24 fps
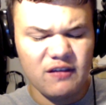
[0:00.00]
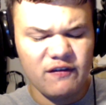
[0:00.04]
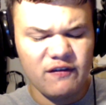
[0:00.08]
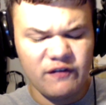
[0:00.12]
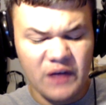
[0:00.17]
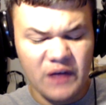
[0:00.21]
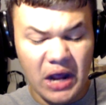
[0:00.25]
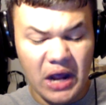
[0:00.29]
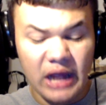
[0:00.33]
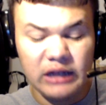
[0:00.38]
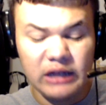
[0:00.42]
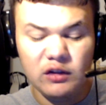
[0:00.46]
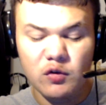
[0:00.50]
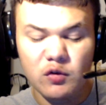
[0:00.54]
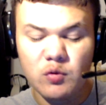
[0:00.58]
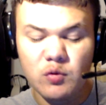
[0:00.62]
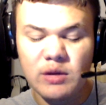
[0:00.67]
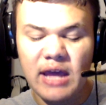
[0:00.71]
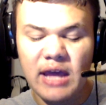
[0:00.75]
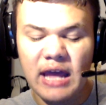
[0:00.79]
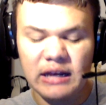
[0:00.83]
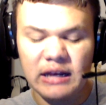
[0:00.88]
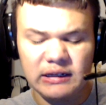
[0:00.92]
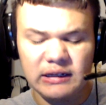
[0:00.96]
find loot,
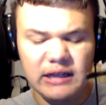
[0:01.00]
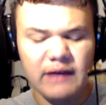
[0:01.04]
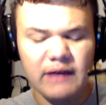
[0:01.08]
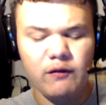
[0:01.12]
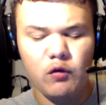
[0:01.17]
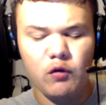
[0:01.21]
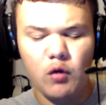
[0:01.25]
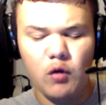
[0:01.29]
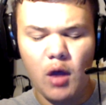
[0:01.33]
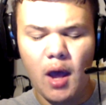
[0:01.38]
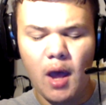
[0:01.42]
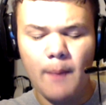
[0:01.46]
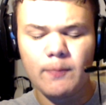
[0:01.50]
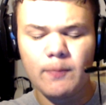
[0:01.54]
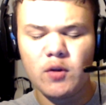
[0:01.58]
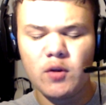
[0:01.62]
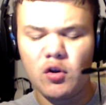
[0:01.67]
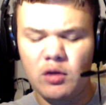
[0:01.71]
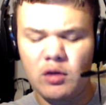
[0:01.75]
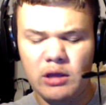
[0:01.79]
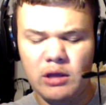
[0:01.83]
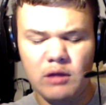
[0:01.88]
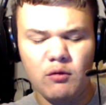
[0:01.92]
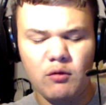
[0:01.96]
and level up your
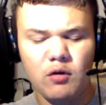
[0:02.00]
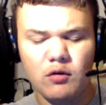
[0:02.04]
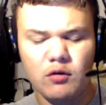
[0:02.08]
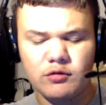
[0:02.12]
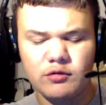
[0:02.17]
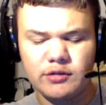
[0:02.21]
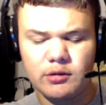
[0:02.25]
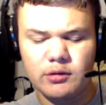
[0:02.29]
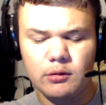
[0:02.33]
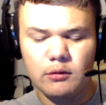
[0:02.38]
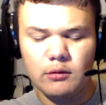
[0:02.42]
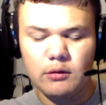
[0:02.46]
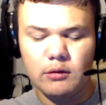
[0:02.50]
heroes.